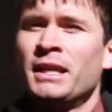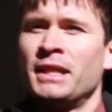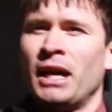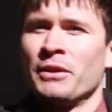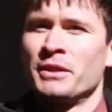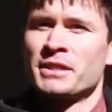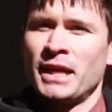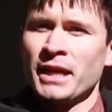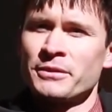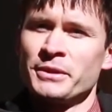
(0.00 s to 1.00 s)
Now, the
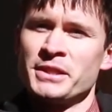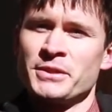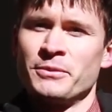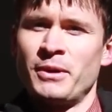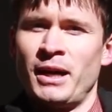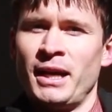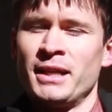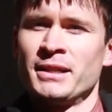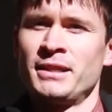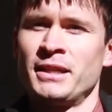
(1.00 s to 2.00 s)
second reason
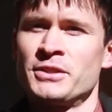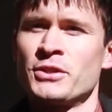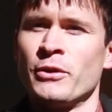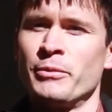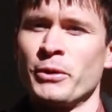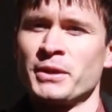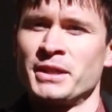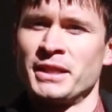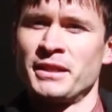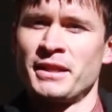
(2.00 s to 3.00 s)
why it's so
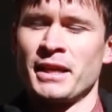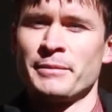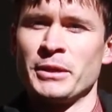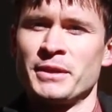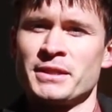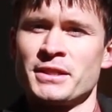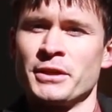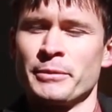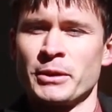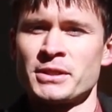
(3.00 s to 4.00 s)
important to think about this in
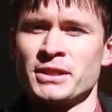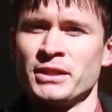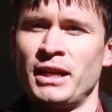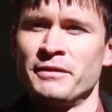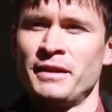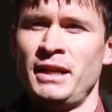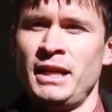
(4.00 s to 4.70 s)
your personal life